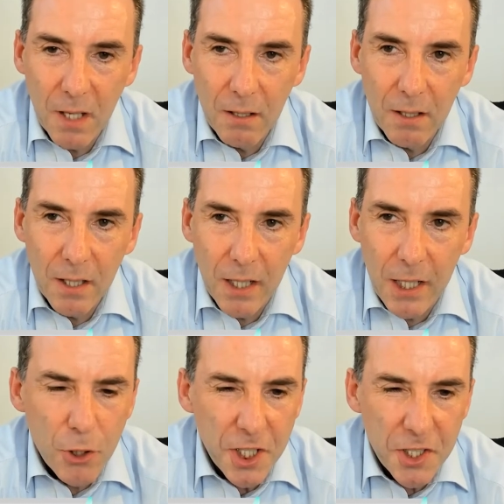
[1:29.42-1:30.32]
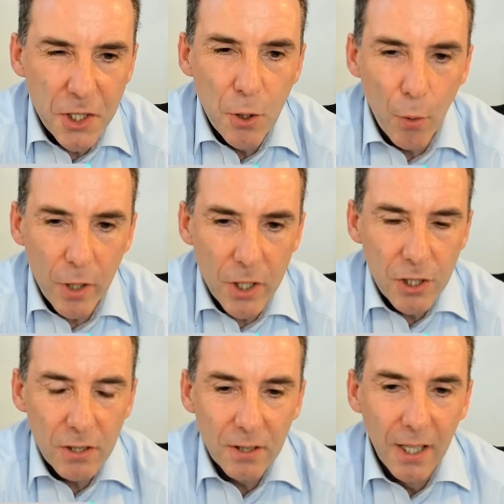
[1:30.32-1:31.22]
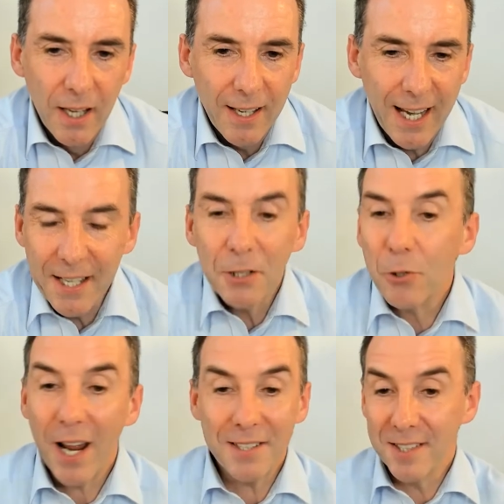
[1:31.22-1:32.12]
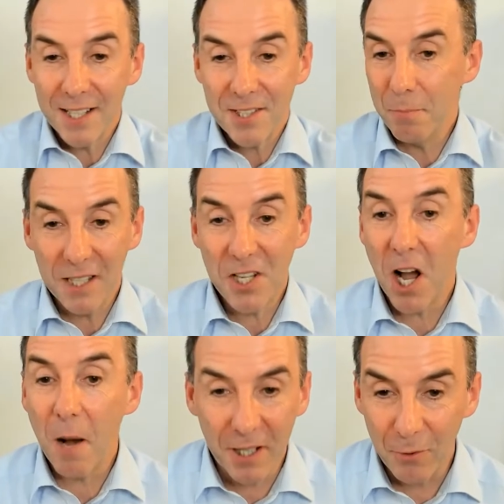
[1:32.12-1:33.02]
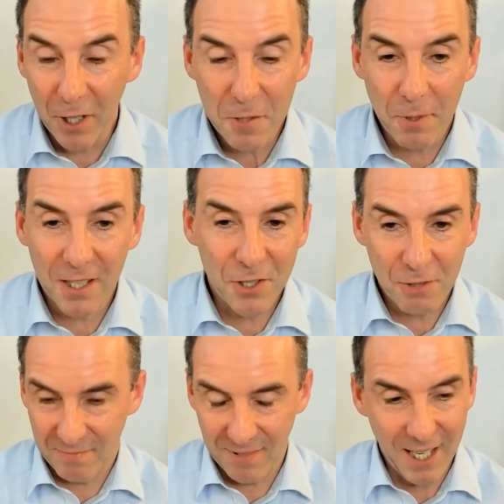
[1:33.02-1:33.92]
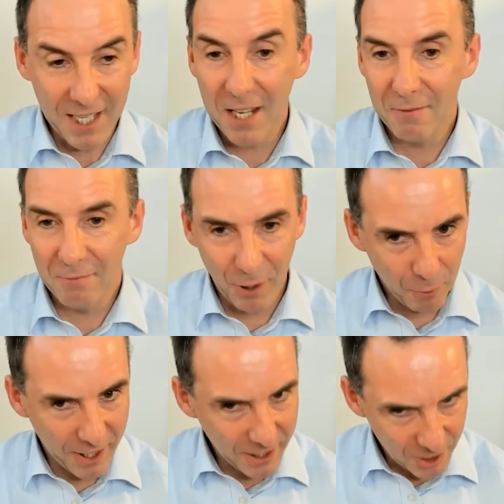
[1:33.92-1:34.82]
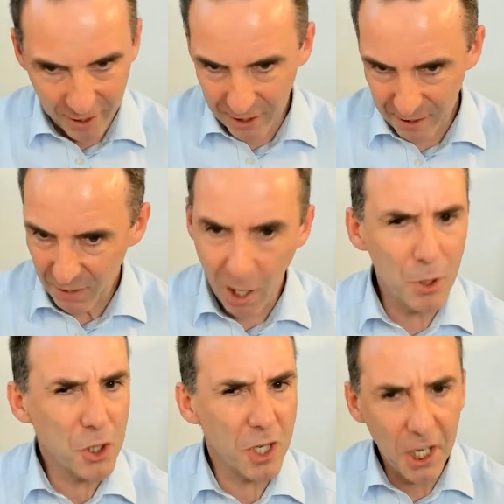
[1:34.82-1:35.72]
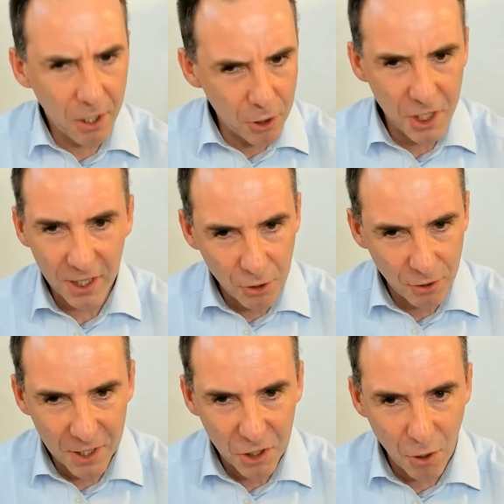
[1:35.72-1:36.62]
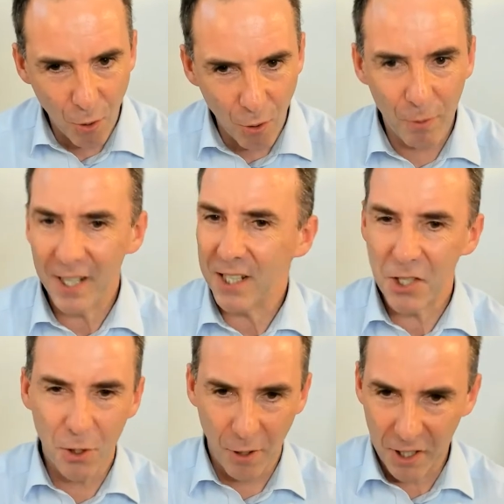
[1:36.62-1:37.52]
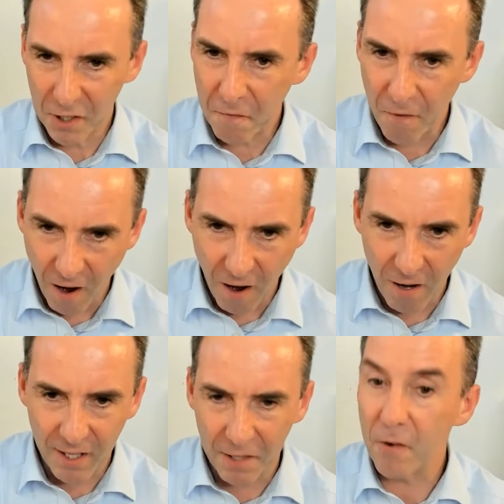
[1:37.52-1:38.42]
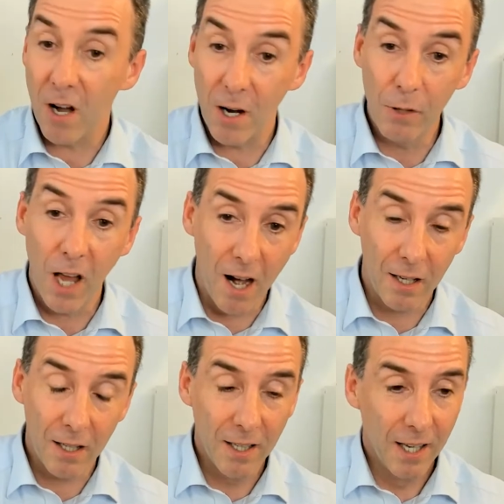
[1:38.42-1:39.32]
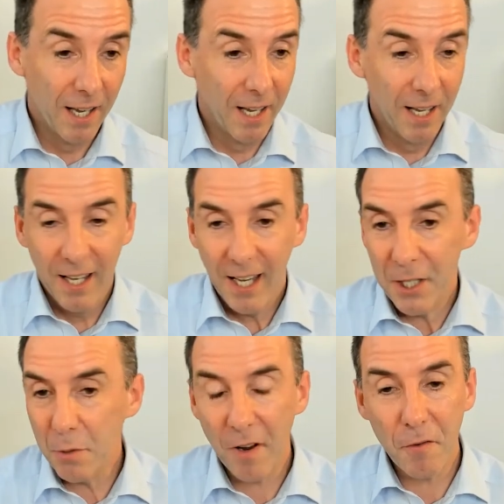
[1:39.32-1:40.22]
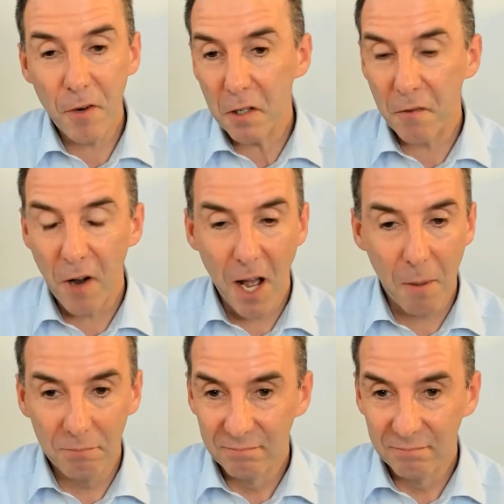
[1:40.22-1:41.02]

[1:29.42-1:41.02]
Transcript: energy storage. And granted, that's a big topic, right? Because again, well, how much energy are you trying to store? What are you storing it for and for how long? And you have everything from,